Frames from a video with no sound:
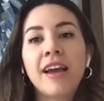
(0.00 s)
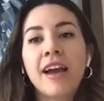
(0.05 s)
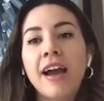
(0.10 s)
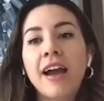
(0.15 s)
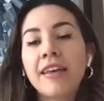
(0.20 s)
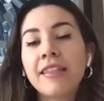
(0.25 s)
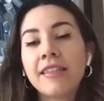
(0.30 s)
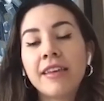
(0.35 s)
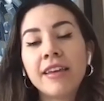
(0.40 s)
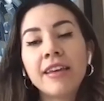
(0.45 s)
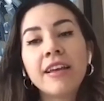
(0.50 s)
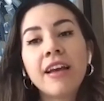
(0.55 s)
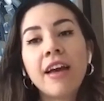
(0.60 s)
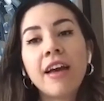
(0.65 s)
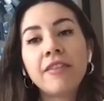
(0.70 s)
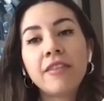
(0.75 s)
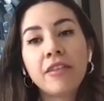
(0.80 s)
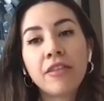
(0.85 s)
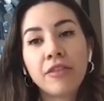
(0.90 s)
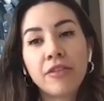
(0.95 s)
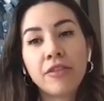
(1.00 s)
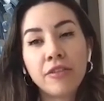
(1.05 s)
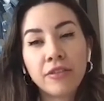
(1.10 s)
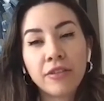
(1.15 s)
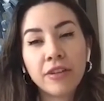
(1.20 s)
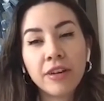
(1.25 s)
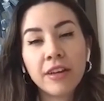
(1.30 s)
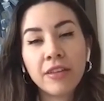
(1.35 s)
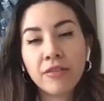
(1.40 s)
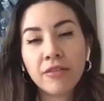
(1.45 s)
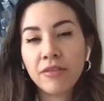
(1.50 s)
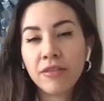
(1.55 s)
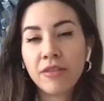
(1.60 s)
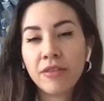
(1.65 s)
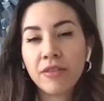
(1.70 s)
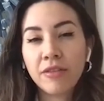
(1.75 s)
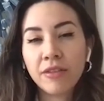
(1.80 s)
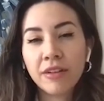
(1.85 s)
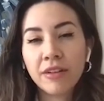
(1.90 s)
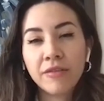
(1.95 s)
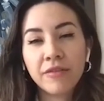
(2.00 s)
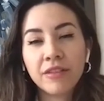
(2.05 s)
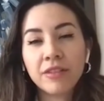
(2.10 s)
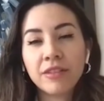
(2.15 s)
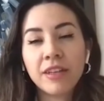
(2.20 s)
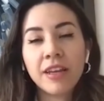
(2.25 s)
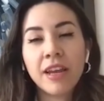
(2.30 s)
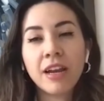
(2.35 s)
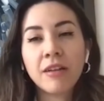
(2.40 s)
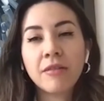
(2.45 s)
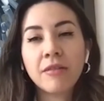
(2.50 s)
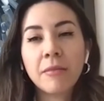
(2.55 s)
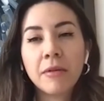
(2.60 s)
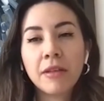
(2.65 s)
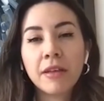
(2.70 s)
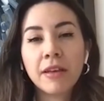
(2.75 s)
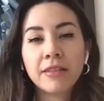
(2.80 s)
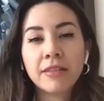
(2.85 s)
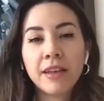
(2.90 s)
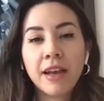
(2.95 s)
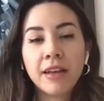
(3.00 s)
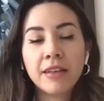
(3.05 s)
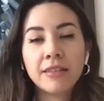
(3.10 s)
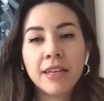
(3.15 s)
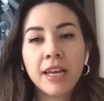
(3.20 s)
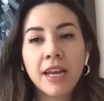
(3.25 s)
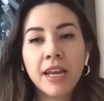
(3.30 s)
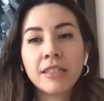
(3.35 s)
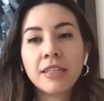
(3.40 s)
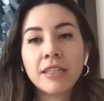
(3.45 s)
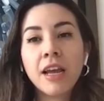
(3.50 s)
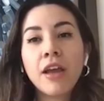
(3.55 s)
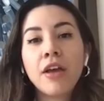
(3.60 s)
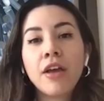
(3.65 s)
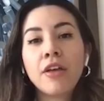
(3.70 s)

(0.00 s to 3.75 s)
I think on the 30th or the 31st, I can't remember the exact date,